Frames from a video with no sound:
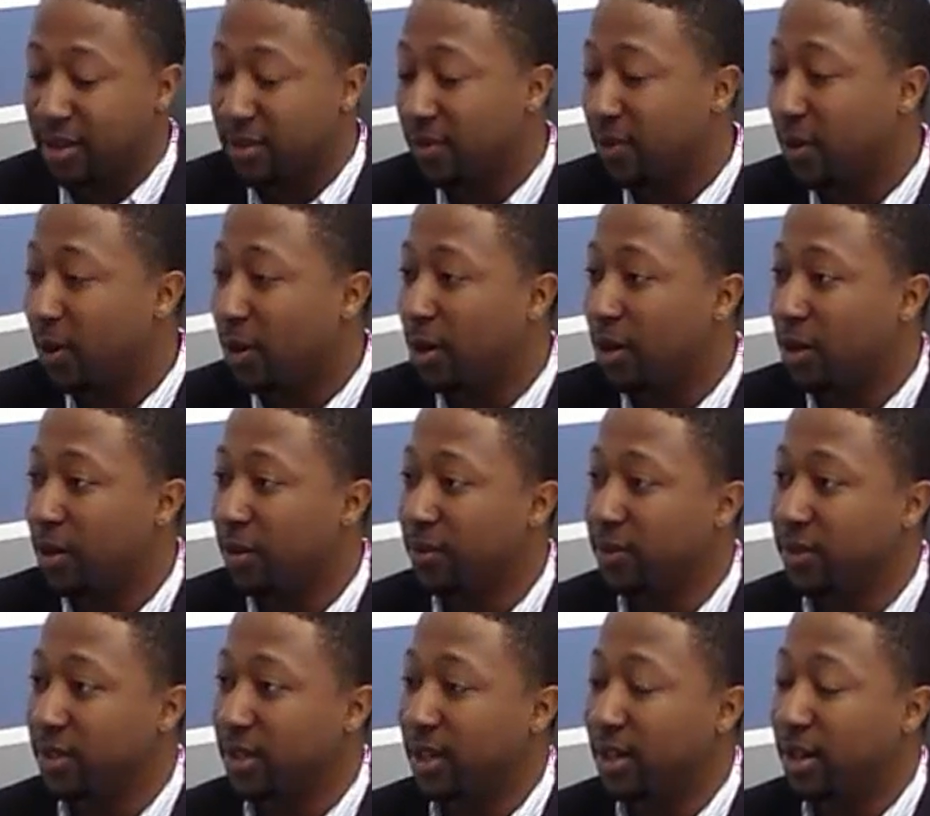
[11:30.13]
they
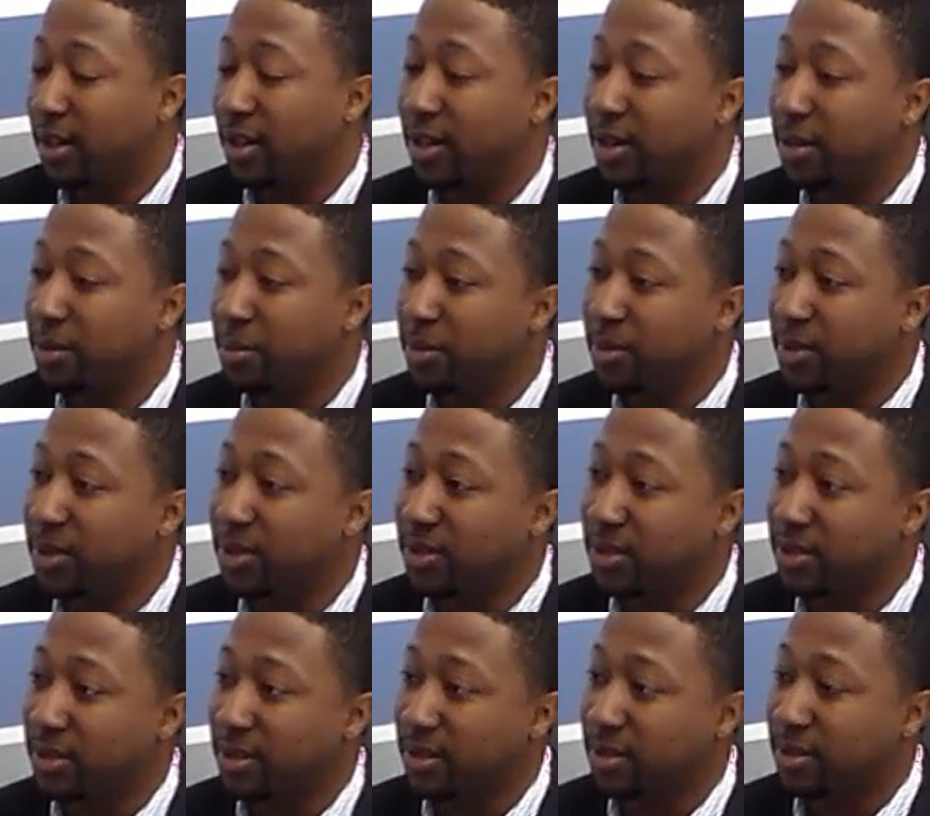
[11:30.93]
evolved
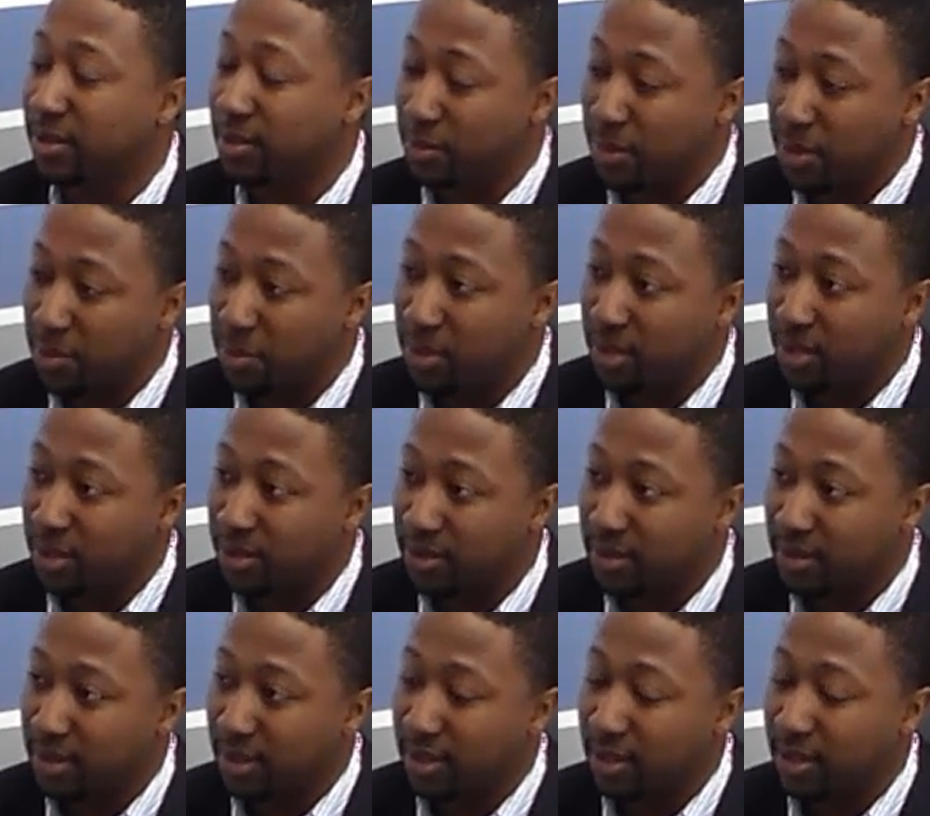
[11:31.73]
into me
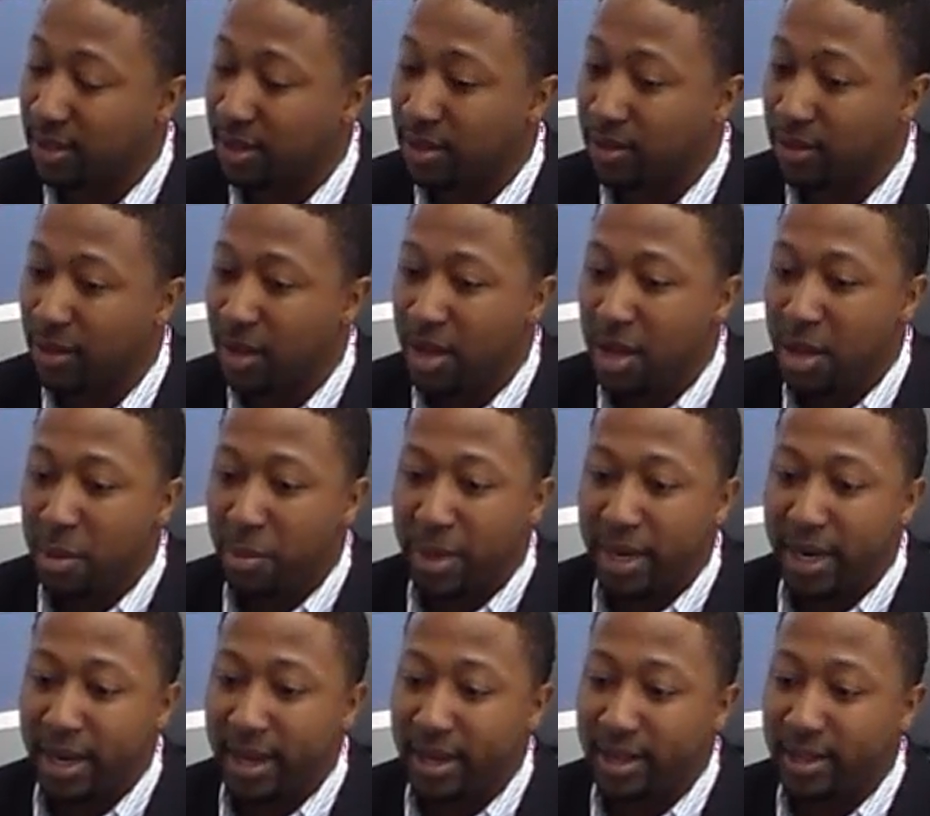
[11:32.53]
being the CEO.
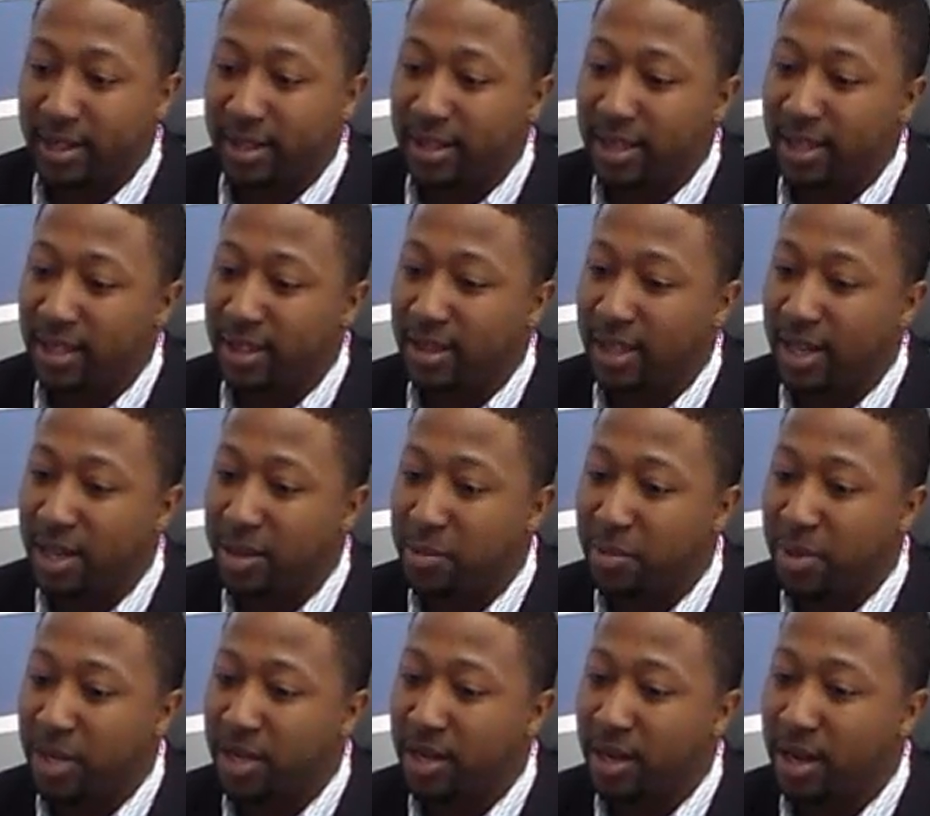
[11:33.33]
But I think
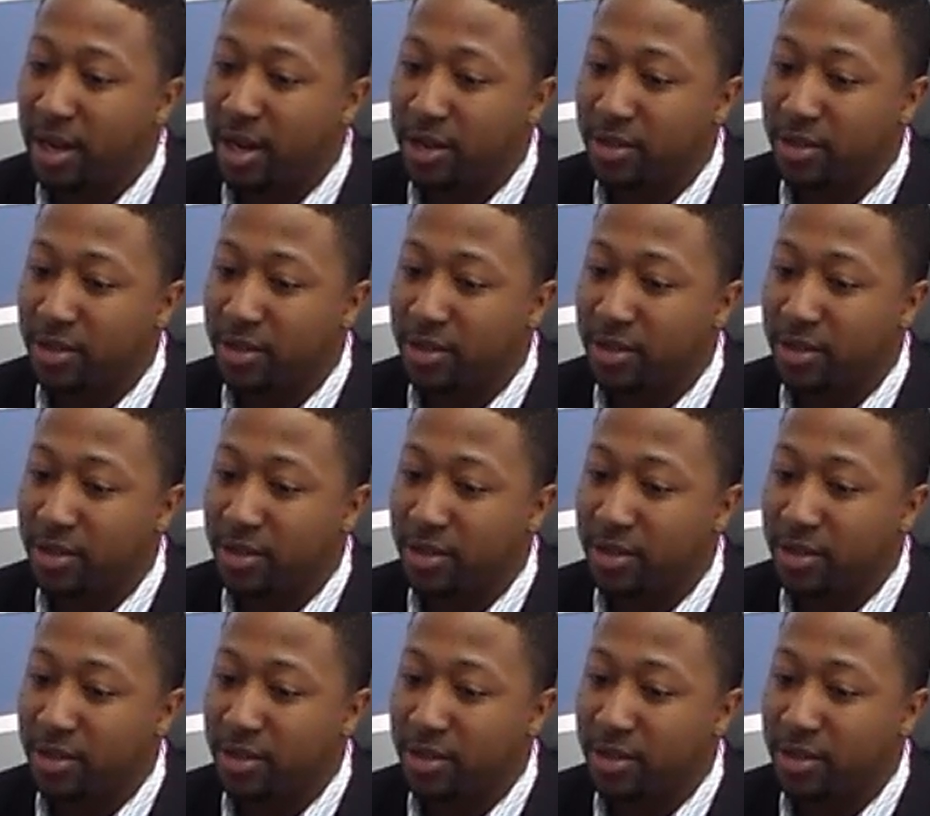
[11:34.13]
that being an